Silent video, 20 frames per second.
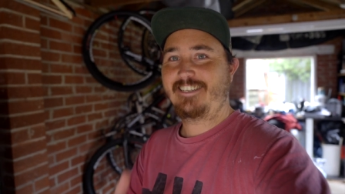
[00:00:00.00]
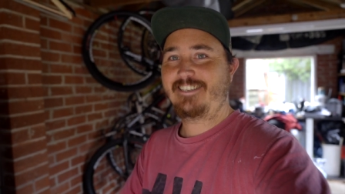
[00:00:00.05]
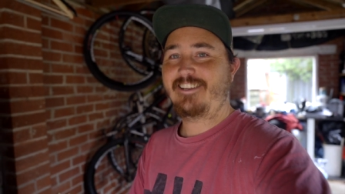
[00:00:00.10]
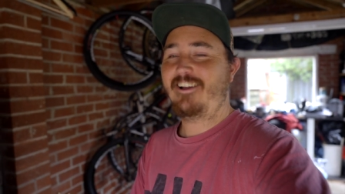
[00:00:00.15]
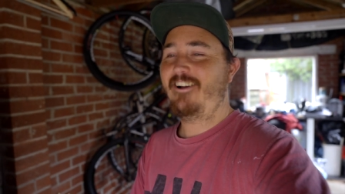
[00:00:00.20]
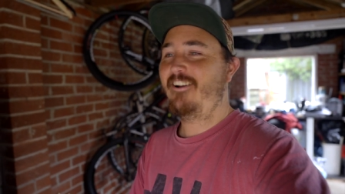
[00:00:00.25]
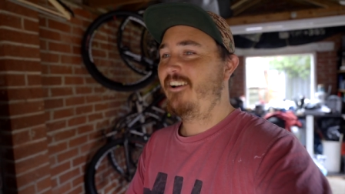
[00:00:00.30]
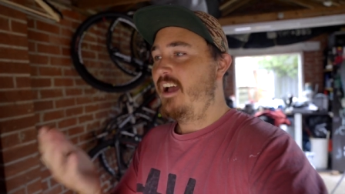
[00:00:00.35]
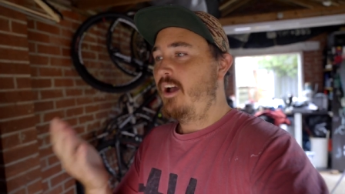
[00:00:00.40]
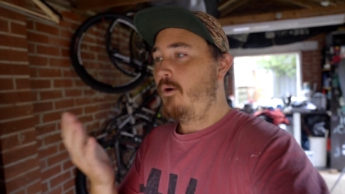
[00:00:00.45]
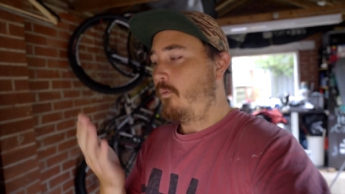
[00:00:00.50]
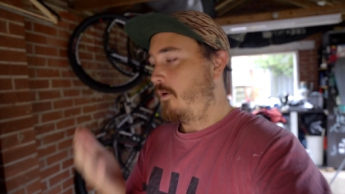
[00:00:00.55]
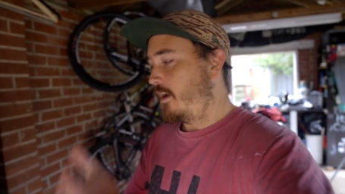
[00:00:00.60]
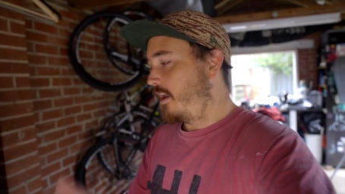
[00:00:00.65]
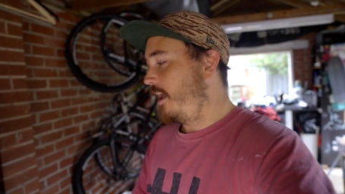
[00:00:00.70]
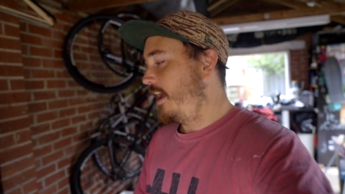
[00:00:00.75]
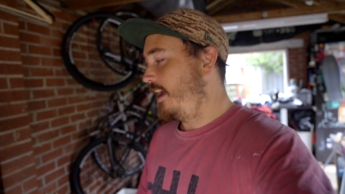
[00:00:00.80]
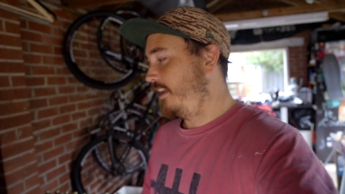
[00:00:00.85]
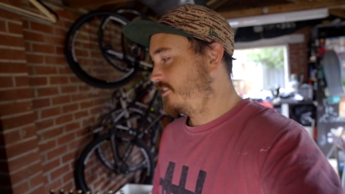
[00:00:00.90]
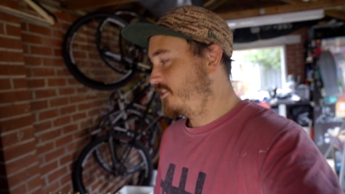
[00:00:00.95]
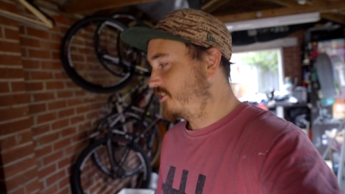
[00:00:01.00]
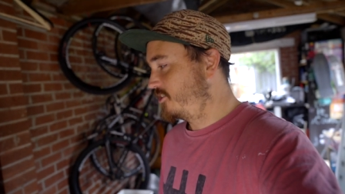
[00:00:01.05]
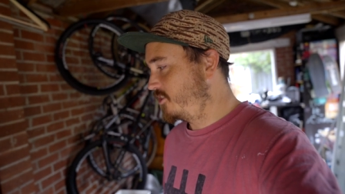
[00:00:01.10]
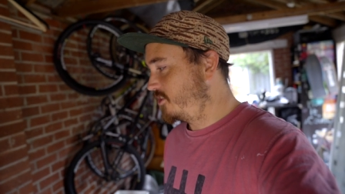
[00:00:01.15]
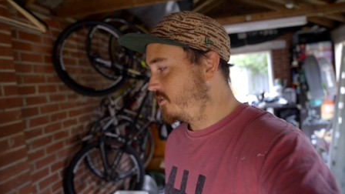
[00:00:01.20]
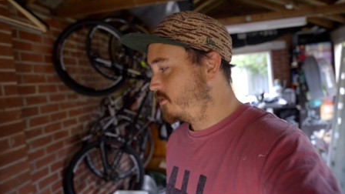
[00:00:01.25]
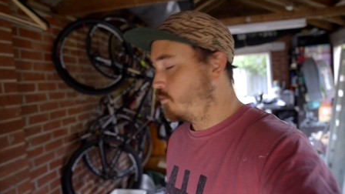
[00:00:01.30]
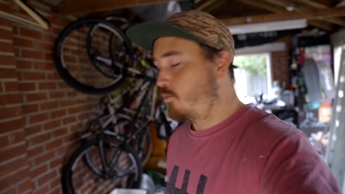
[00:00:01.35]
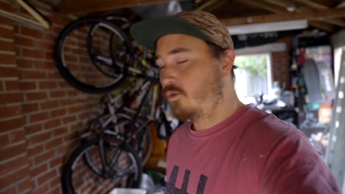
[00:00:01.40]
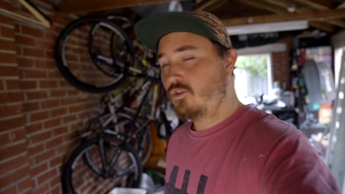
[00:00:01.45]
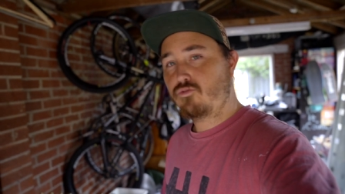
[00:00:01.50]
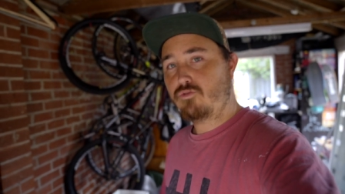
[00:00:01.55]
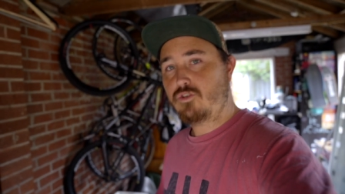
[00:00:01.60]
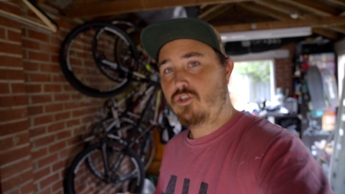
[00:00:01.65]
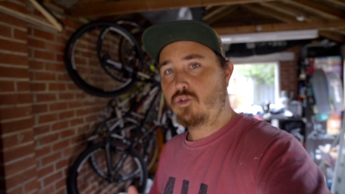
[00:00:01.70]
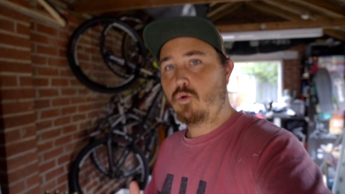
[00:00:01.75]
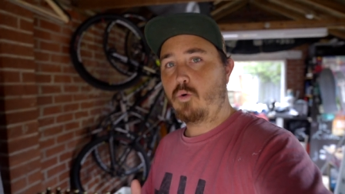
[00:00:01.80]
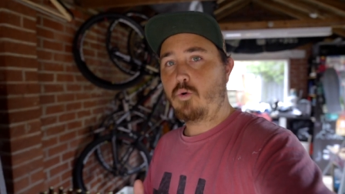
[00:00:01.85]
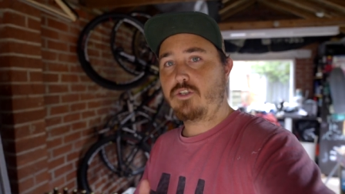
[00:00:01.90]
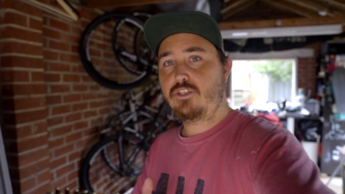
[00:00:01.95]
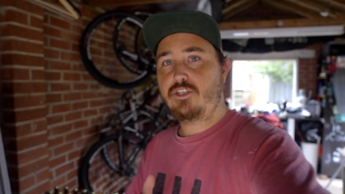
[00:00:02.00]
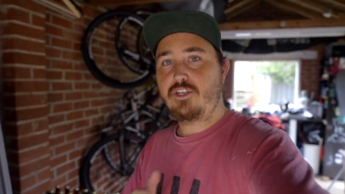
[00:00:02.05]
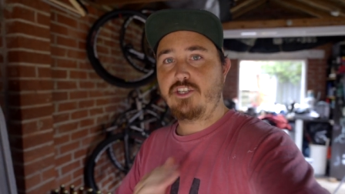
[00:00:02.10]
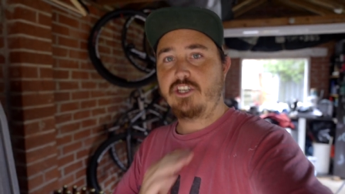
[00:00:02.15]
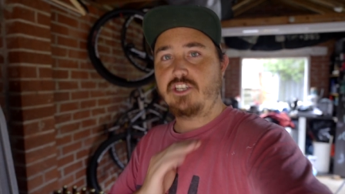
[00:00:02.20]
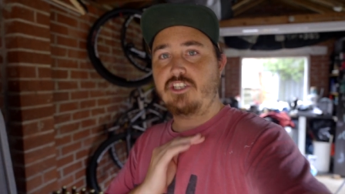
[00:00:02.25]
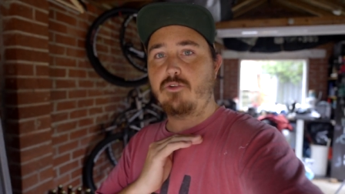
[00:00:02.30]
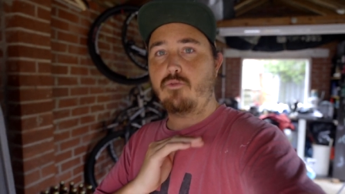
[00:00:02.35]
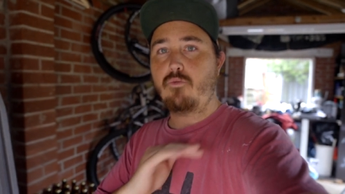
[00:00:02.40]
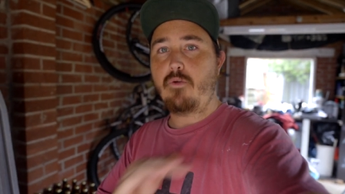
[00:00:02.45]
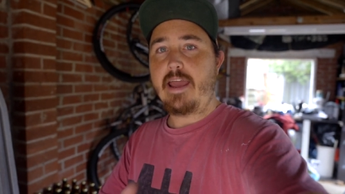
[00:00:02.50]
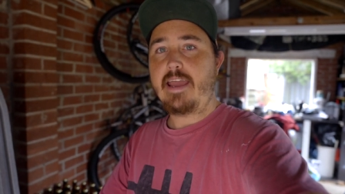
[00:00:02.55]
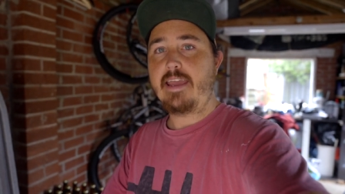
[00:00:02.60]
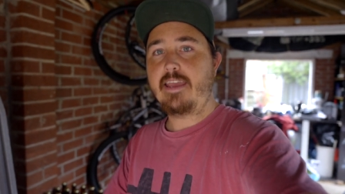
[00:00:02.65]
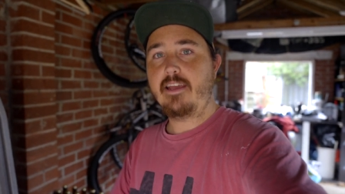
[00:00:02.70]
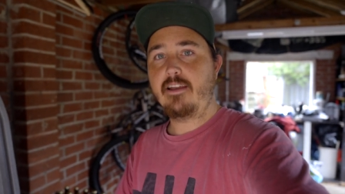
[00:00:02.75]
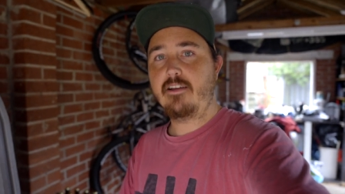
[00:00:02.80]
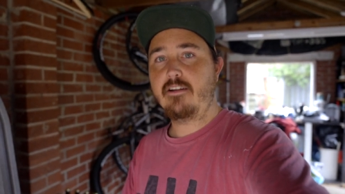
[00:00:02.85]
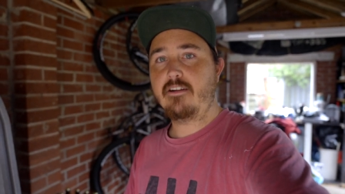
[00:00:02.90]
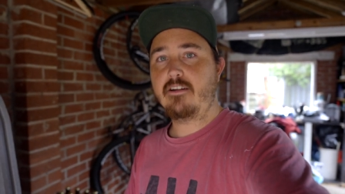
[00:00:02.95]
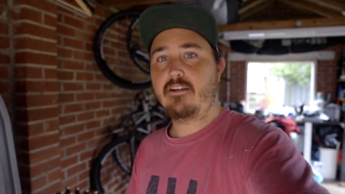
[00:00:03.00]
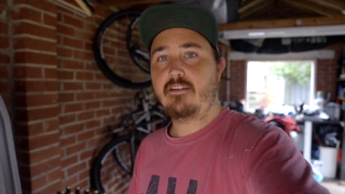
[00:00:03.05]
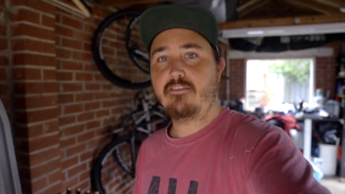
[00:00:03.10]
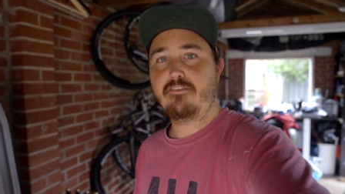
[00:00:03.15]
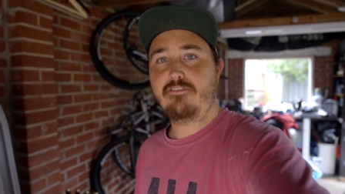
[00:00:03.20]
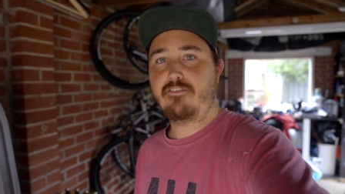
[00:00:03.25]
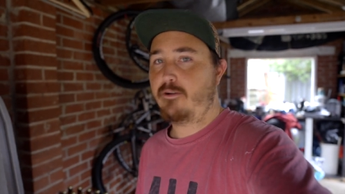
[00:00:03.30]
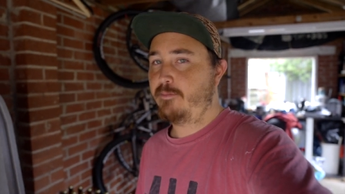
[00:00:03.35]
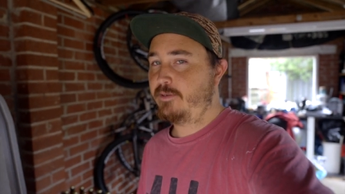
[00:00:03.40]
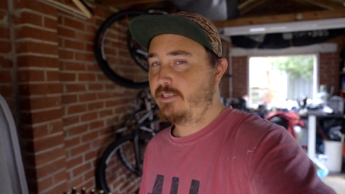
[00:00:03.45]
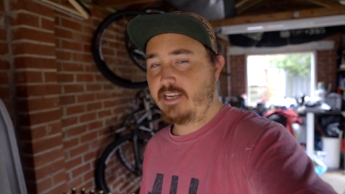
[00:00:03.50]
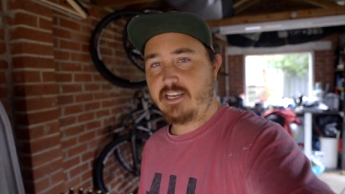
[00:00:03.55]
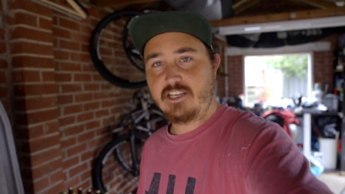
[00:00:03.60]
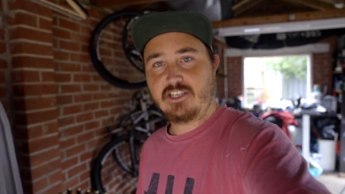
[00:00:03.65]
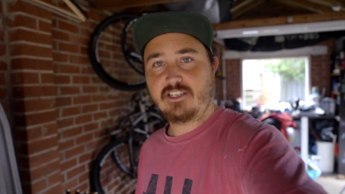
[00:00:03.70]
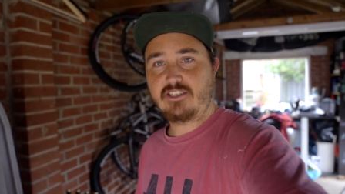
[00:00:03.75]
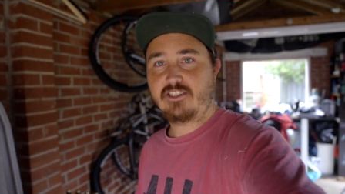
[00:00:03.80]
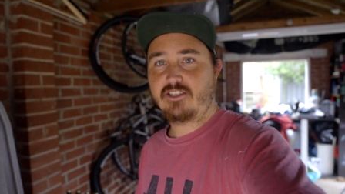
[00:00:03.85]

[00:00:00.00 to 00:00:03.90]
So what I had to do was resort to just a regular fermentation.